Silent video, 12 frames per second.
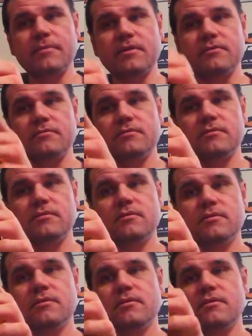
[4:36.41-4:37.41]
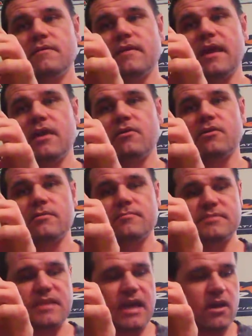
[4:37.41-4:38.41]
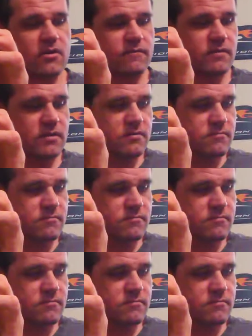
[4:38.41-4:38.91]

here. The air comes out of it.